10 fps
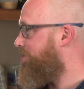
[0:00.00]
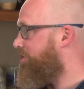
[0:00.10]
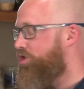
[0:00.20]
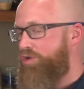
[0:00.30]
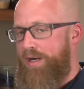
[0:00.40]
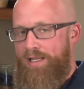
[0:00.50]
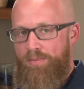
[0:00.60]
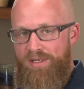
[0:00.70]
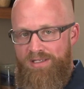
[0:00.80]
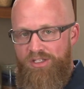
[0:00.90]
you the
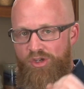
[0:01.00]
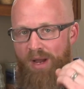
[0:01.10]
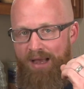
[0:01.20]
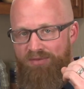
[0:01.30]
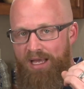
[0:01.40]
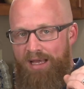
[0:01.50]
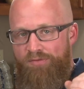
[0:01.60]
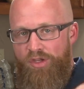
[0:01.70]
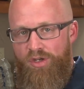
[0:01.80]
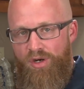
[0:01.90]
strength, because you have to
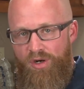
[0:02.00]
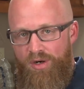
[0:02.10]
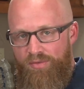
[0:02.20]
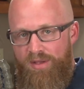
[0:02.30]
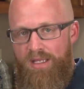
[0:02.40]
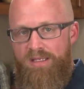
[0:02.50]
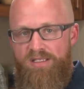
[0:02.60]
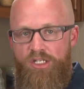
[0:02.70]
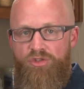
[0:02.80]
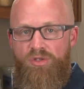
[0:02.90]
have the nerve and the
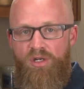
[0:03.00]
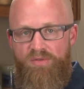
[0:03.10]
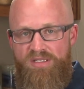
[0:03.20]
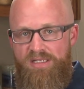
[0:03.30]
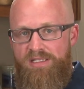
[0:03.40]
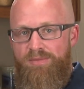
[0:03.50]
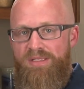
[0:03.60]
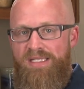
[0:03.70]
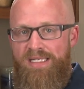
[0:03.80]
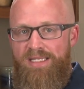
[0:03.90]
central nervous
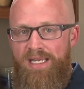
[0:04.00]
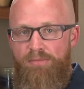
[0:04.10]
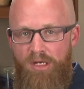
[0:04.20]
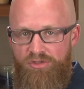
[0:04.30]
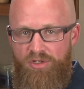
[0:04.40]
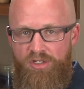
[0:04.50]
system dictate muscle